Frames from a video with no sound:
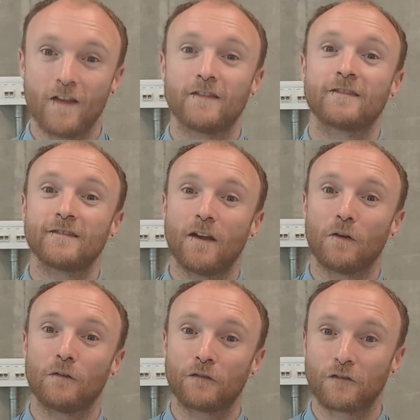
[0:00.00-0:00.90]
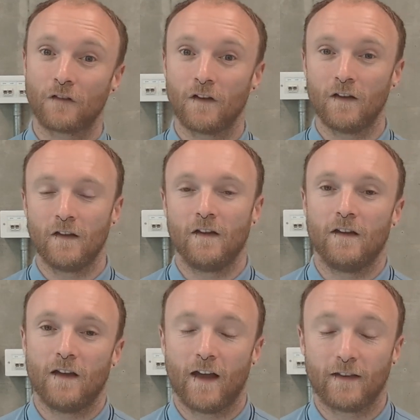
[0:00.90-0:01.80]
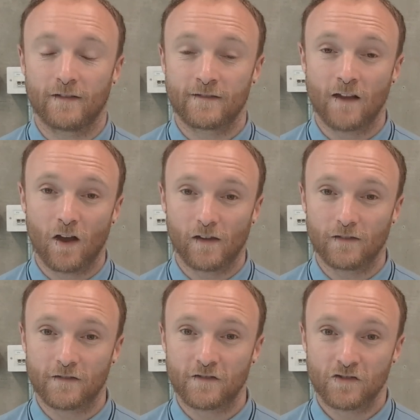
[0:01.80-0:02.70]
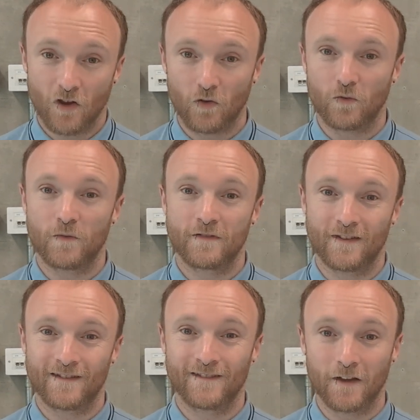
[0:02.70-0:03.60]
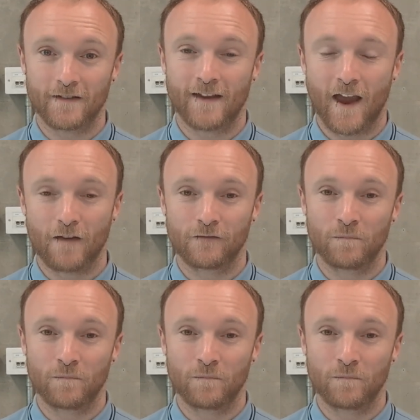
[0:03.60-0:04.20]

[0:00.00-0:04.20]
itself. And science shows this does have